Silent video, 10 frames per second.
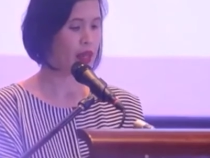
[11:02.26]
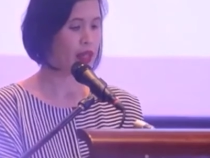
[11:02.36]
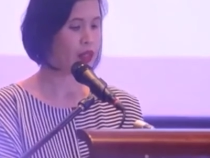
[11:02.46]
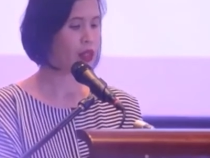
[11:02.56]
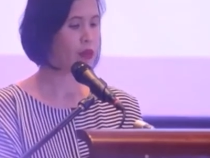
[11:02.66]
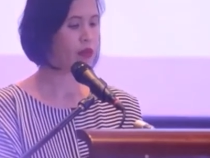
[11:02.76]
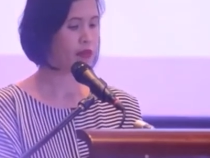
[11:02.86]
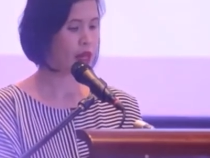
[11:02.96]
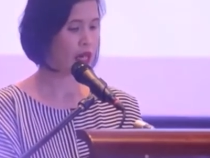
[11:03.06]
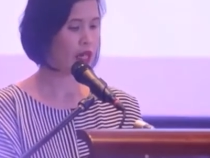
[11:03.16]
In terms of
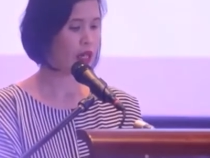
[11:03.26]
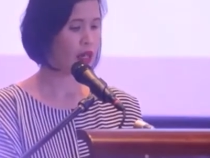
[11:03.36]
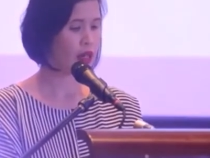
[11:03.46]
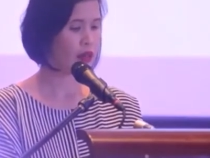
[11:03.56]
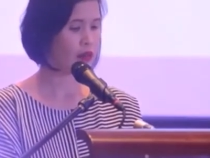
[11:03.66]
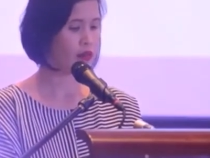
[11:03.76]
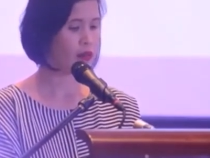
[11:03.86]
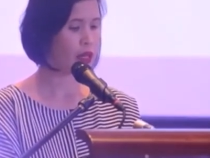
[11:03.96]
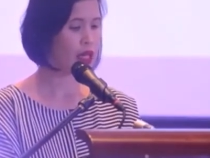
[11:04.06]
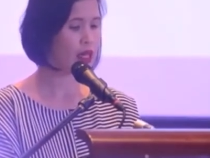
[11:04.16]
marketing,
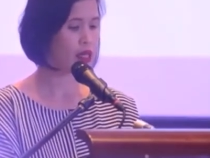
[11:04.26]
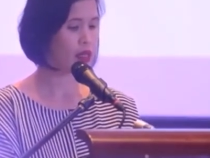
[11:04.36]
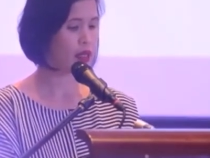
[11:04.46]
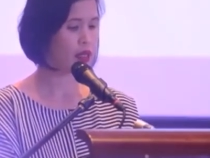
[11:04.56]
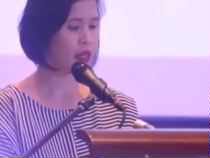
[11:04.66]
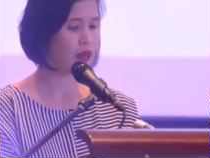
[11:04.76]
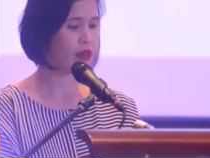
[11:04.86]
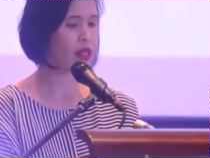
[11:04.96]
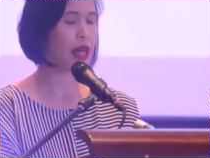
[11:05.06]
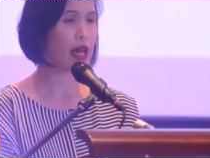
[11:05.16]
being listed gave
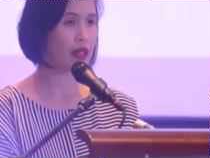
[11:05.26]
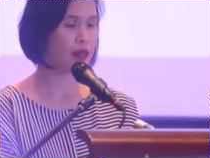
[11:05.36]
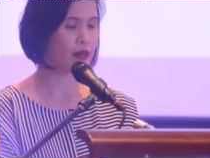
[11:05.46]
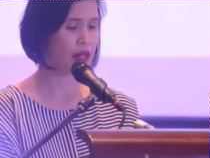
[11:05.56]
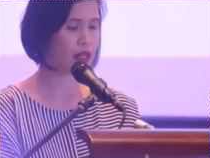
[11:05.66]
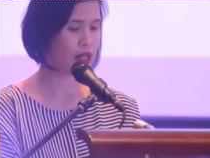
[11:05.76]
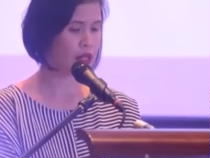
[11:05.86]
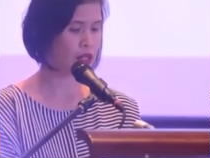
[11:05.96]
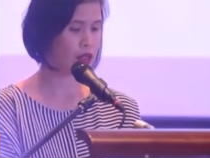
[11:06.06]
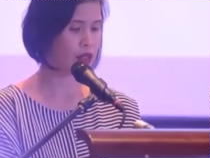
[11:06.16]
us added
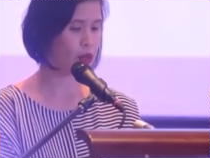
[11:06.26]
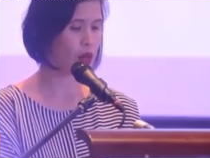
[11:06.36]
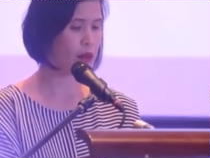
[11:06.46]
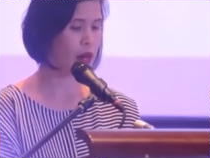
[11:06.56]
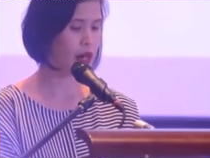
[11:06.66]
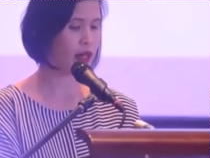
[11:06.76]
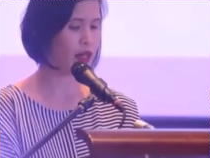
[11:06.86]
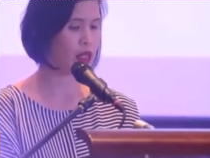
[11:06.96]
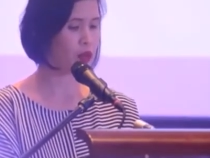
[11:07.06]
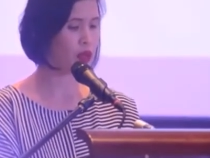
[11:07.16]
validation to our market
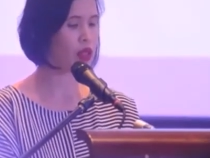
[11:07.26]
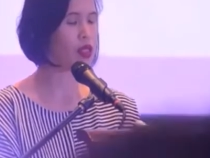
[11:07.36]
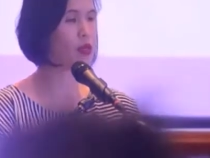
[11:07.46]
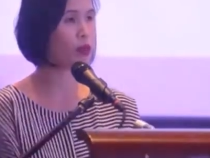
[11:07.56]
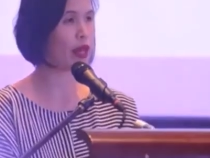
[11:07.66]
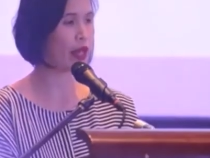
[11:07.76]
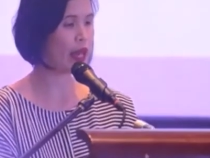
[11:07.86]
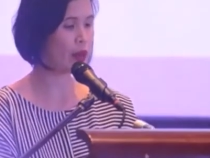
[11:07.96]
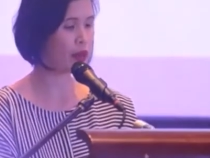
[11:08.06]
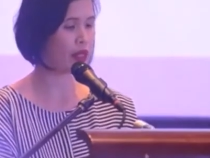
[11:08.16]
as Wilcon's brand
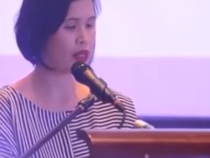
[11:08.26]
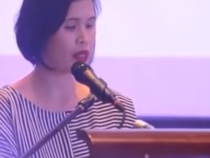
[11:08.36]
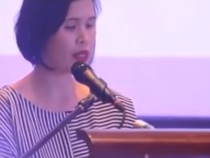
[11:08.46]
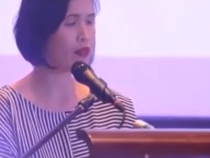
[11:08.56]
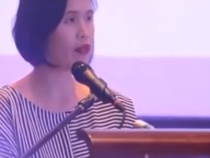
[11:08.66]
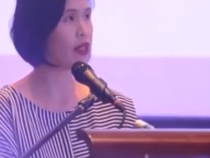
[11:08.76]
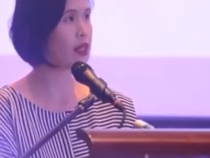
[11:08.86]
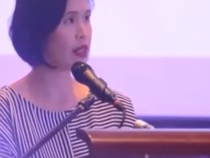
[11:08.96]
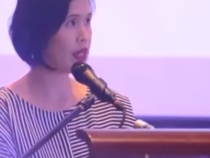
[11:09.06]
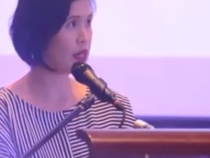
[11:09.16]
equity
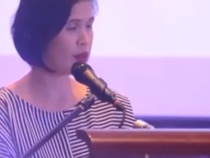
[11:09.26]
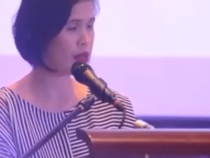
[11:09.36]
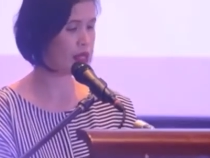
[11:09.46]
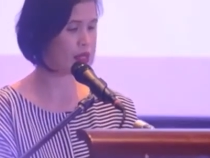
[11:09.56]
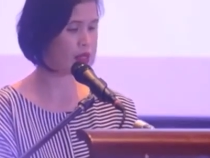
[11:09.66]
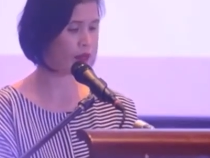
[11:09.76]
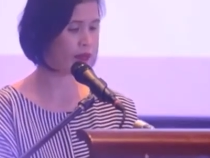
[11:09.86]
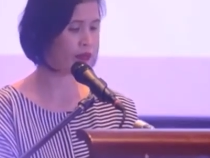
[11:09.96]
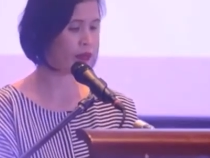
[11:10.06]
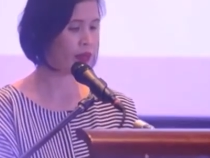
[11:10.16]
significantly increased.
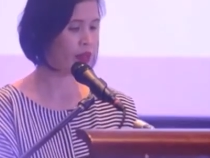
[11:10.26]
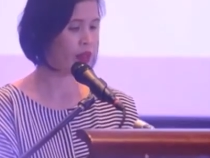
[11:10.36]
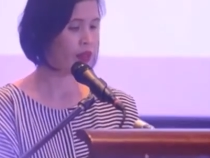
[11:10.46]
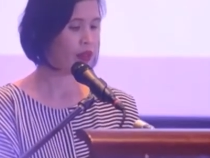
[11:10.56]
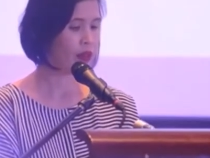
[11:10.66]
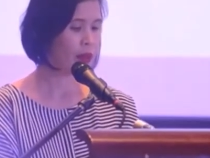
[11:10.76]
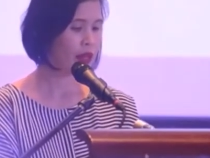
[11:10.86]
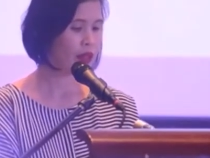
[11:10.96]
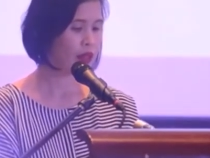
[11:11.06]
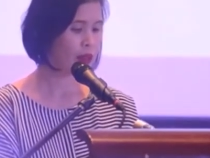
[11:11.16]
The,
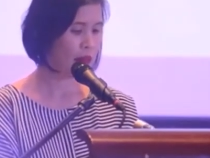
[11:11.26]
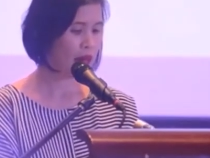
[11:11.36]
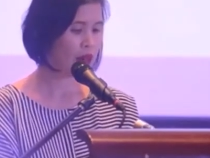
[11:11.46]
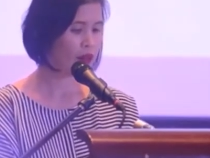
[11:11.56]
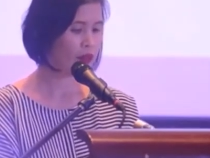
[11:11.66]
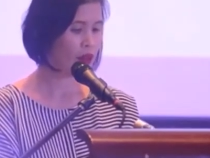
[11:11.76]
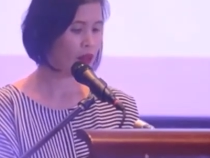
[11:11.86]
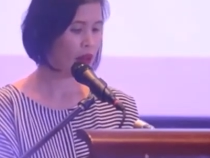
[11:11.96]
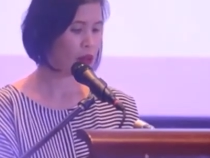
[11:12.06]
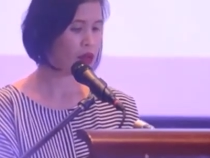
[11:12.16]
the, demand
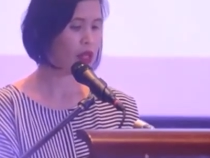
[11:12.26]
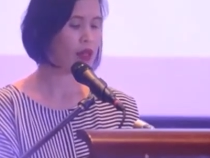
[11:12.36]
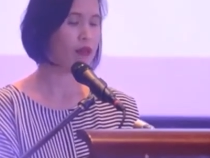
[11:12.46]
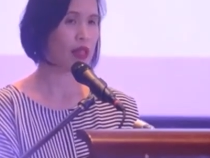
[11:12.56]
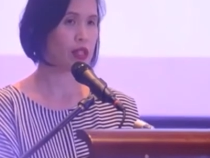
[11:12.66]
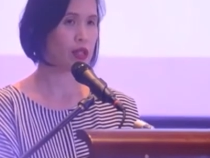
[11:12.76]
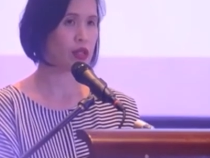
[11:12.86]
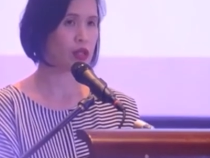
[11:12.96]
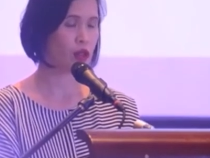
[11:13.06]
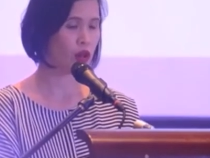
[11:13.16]
of outside
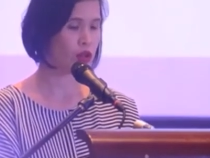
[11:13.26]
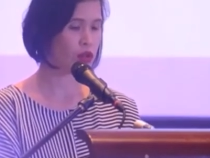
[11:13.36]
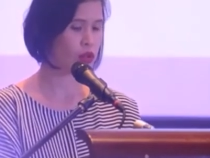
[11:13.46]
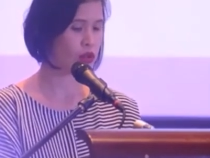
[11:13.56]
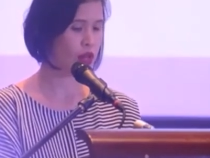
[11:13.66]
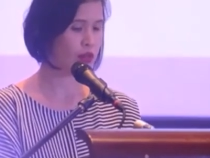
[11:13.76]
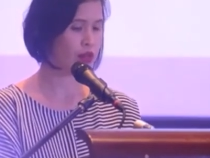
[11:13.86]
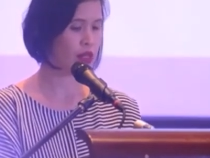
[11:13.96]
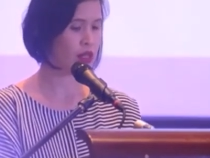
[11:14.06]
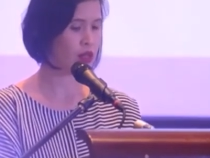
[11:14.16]
investors also
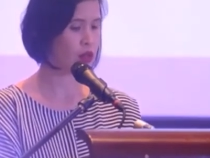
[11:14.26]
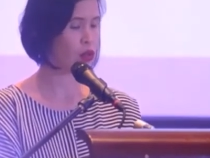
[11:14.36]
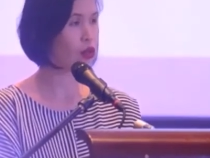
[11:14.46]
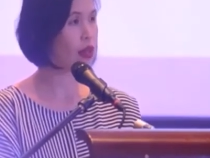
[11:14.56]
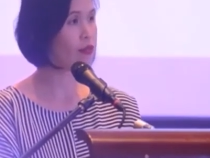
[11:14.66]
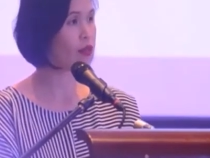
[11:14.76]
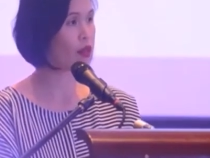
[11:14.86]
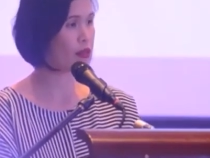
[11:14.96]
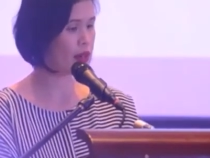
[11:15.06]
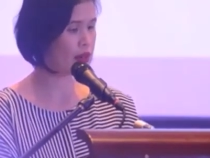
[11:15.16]
drives us to strive
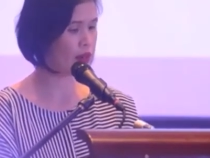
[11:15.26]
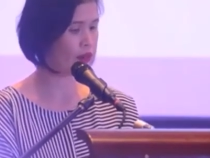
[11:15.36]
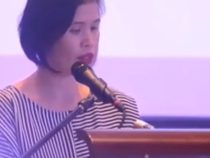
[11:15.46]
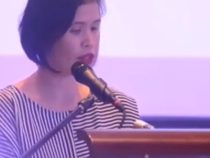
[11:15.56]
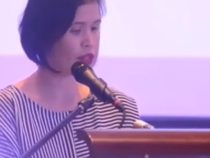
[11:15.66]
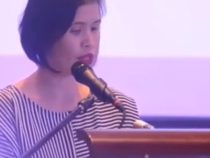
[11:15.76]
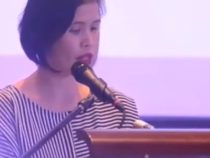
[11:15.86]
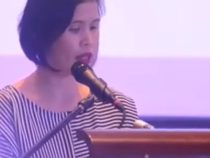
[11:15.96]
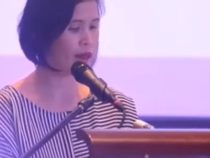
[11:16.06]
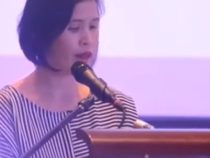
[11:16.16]
for greater
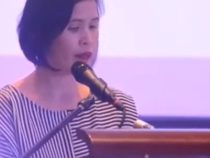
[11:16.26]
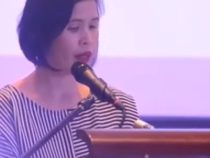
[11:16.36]
efficiency